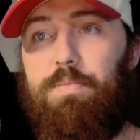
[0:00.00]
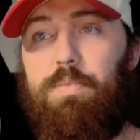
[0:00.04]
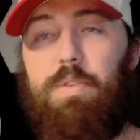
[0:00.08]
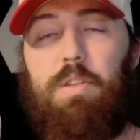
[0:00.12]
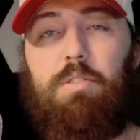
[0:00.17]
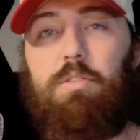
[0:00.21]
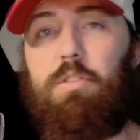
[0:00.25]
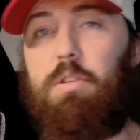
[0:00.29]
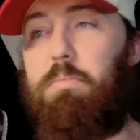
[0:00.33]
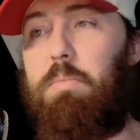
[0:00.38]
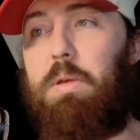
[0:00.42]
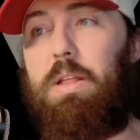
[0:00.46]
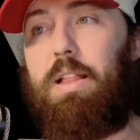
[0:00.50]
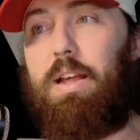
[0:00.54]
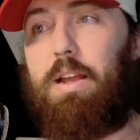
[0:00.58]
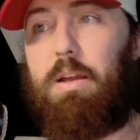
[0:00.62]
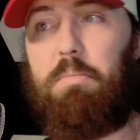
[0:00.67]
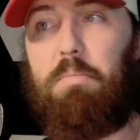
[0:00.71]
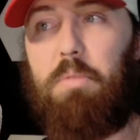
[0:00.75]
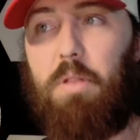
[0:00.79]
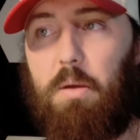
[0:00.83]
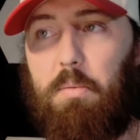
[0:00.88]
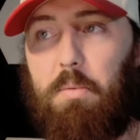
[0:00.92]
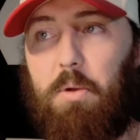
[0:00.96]
This could be like a
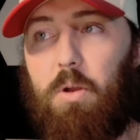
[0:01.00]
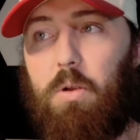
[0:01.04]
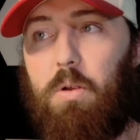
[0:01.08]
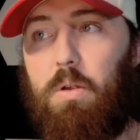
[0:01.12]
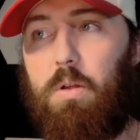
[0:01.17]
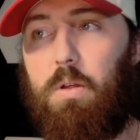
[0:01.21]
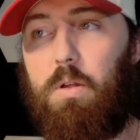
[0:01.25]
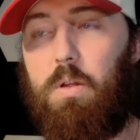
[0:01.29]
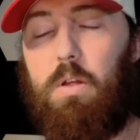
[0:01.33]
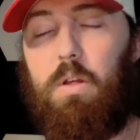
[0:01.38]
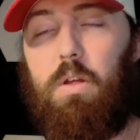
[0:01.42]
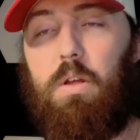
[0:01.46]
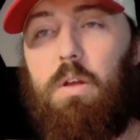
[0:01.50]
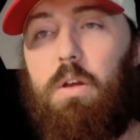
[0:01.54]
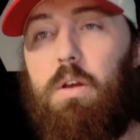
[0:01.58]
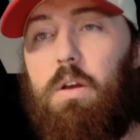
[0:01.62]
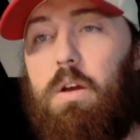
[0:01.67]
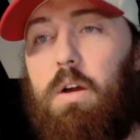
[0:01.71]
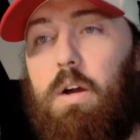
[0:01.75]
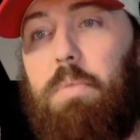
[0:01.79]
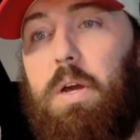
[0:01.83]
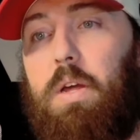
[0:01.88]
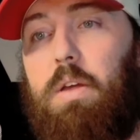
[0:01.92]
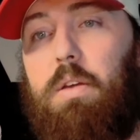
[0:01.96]
plumber,
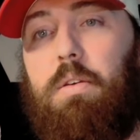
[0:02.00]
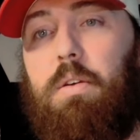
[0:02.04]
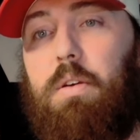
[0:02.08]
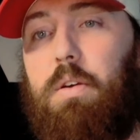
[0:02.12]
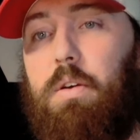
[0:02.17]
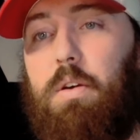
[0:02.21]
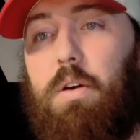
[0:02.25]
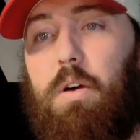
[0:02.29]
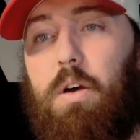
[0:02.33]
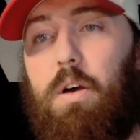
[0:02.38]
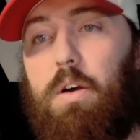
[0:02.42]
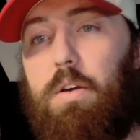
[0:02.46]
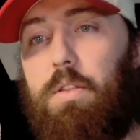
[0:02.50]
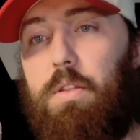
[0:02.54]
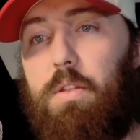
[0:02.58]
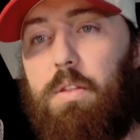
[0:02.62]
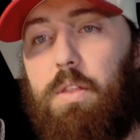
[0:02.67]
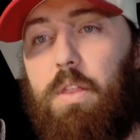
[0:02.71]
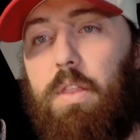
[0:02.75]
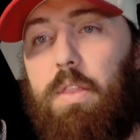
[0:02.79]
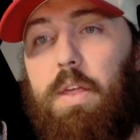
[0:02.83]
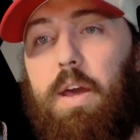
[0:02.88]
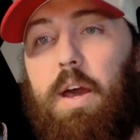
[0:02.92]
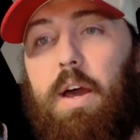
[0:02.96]
but other
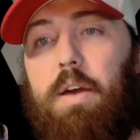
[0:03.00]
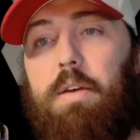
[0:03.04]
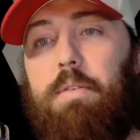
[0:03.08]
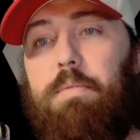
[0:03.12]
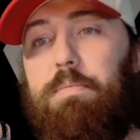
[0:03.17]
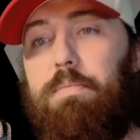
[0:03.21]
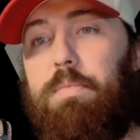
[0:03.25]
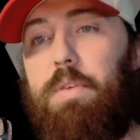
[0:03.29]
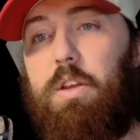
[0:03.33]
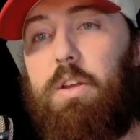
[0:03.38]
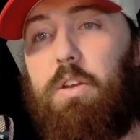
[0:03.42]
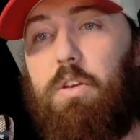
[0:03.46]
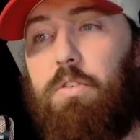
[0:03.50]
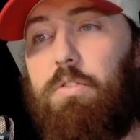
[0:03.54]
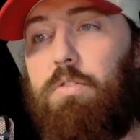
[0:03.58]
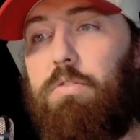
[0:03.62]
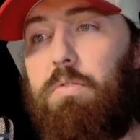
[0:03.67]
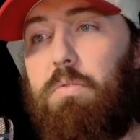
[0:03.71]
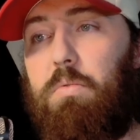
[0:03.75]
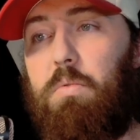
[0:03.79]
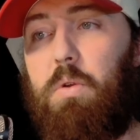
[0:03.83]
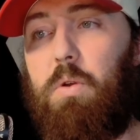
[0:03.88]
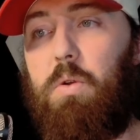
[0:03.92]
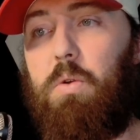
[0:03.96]
than that, it goes
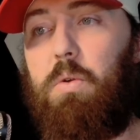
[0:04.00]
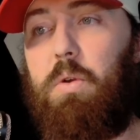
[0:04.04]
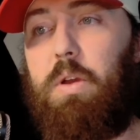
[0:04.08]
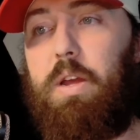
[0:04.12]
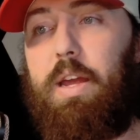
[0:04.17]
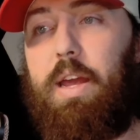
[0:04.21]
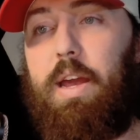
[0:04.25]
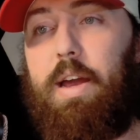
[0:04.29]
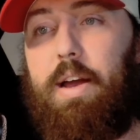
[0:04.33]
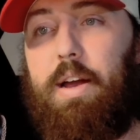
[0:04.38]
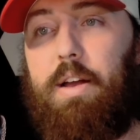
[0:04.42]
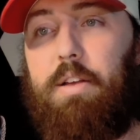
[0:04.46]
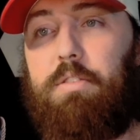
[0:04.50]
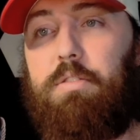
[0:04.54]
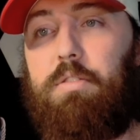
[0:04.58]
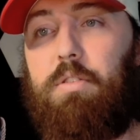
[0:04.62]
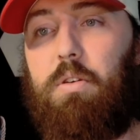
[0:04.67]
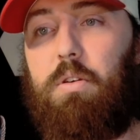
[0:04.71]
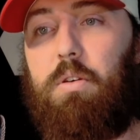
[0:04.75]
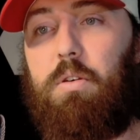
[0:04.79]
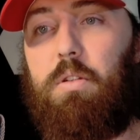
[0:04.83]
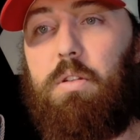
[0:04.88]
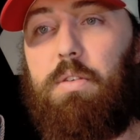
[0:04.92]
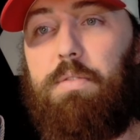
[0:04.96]
through, it has
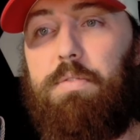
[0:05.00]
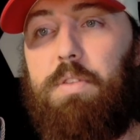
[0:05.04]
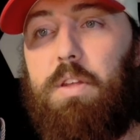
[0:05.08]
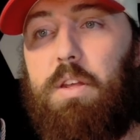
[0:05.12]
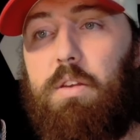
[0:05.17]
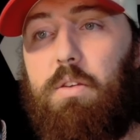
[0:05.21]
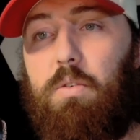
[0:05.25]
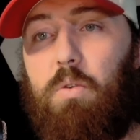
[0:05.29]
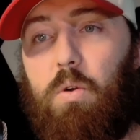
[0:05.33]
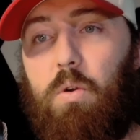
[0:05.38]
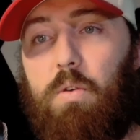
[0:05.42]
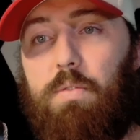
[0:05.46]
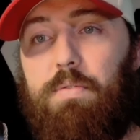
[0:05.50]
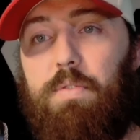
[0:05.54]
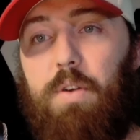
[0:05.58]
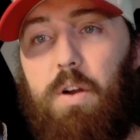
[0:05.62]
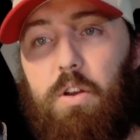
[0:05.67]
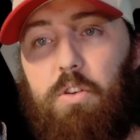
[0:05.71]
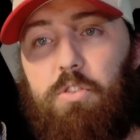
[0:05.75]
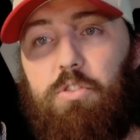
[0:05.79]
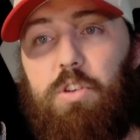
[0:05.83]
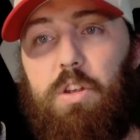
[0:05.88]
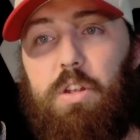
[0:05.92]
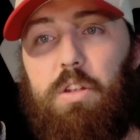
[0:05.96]
all of the core
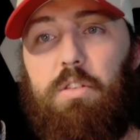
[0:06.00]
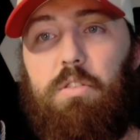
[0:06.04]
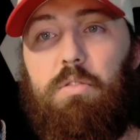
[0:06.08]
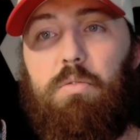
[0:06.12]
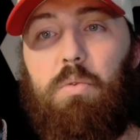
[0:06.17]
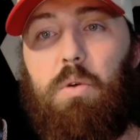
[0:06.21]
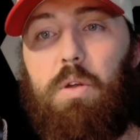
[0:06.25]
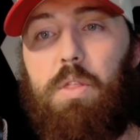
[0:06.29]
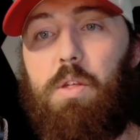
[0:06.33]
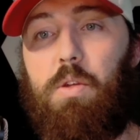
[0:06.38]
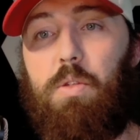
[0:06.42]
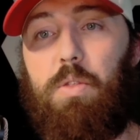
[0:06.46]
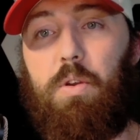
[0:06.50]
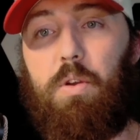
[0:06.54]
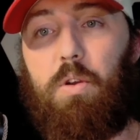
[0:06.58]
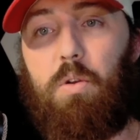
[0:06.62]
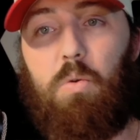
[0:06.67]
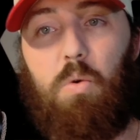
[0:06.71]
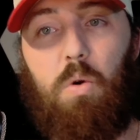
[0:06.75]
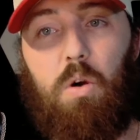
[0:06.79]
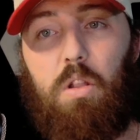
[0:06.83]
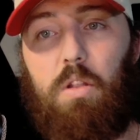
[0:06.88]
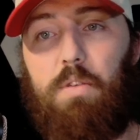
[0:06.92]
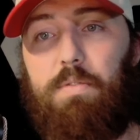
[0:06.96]
functions, whether they're
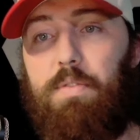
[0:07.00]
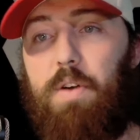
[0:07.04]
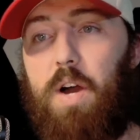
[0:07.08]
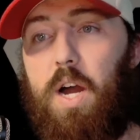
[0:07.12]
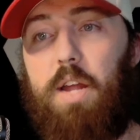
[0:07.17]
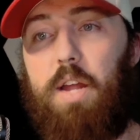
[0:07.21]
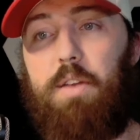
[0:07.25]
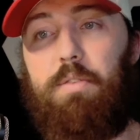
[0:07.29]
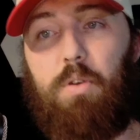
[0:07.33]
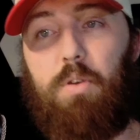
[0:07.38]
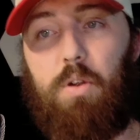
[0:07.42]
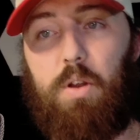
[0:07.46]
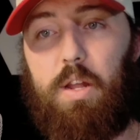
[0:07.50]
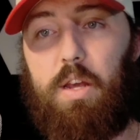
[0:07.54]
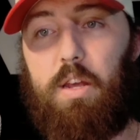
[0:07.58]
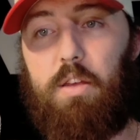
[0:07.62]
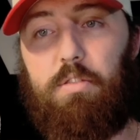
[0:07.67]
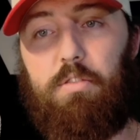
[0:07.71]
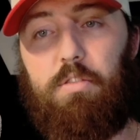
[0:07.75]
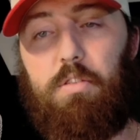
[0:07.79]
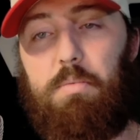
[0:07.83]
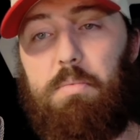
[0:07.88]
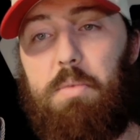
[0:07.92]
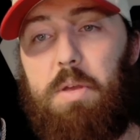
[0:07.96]
qualified for an
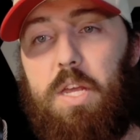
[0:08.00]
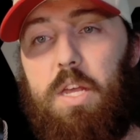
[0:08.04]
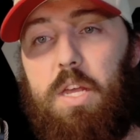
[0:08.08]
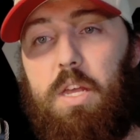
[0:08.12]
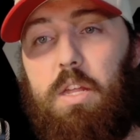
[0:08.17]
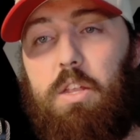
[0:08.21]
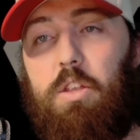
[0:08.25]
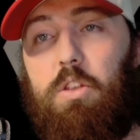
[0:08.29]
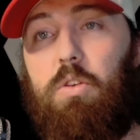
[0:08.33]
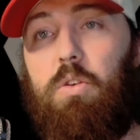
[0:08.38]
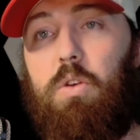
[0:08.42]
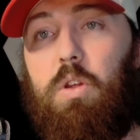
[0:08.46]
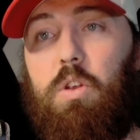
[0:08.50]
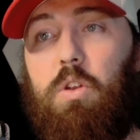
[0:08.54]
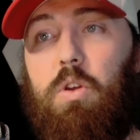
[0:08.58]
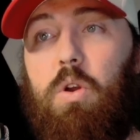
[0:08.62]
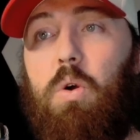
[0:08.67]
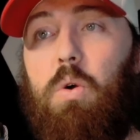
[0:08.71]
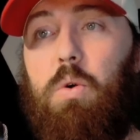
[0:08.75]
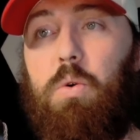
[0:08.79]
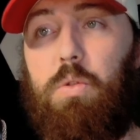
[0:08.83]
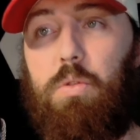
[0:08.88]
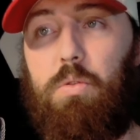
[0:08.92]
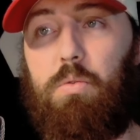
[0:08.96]
estimate, and you can
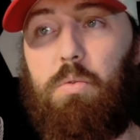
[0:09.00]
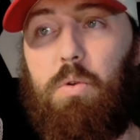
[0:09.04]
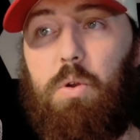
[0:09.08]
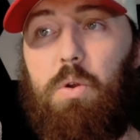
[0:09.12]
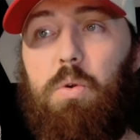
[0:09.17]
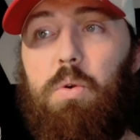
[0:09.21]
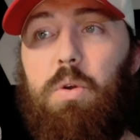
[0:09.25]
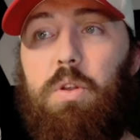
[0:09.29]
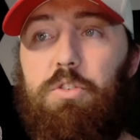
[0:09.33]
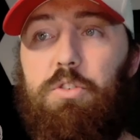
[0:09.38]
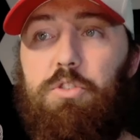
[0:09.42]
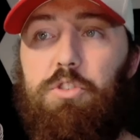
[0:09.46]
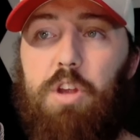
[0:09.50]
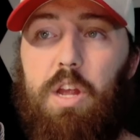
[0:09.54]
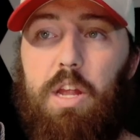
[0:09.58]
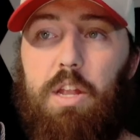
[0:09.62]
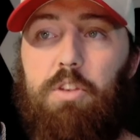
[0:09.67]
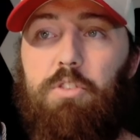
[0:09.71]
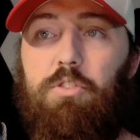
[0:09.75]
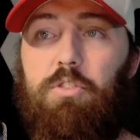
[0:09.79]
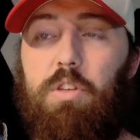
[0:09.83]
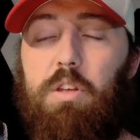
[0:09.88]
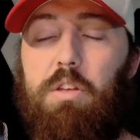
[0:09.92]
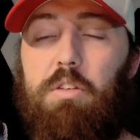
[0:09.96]
go through and
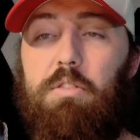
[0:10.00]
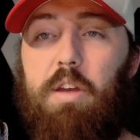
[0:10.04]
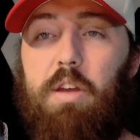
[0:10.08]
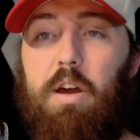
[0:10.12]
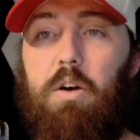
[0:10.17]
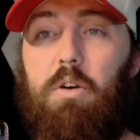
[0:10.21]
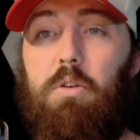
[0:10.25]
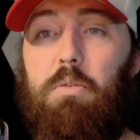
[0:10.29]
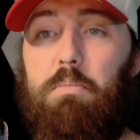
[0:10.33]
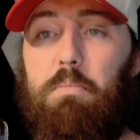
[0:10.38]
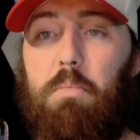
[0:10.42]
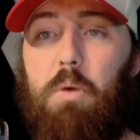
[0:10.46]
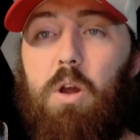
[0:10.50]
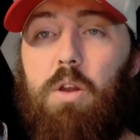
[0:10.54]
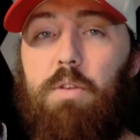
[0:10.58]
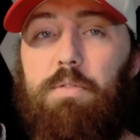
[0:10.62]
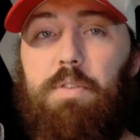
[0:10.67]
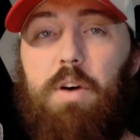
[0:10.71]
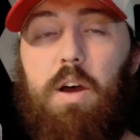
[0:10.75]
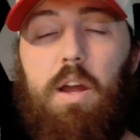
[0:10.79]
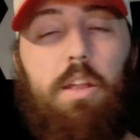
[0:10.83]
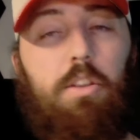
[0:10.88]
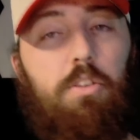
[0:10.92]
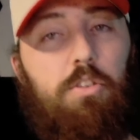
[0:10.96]
change these out,
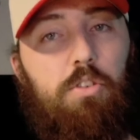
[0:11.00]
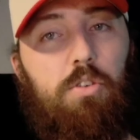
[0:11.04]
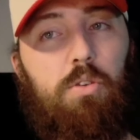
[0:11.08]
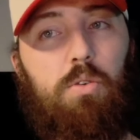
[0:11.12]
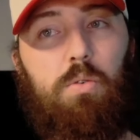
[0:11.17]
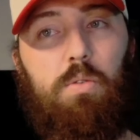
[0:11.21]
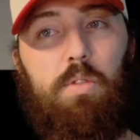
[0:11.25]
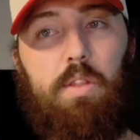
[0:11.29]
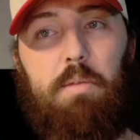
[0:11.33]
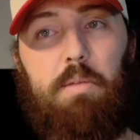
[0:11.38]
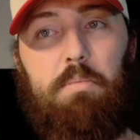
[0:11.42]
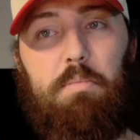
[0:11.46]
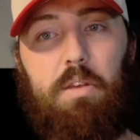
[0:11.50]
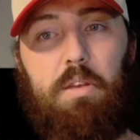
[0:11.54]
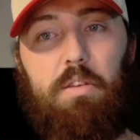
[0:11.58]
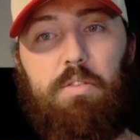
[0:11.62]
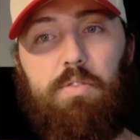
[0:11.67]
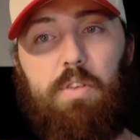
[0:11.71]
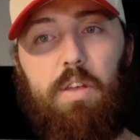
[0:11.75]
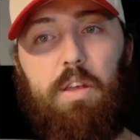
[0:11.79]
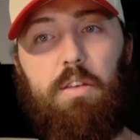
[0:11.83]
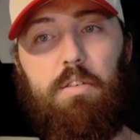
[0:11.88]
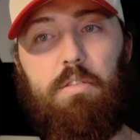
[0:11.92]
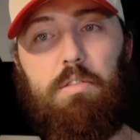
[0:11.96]
modify to the
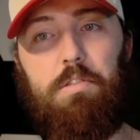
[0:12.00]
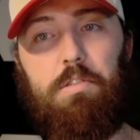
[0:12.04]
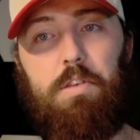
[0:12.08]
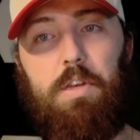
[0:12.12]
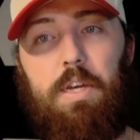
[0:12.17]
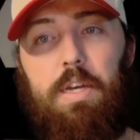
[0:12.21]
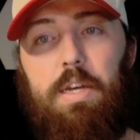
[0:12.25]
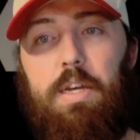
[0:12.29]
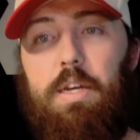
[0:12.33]
business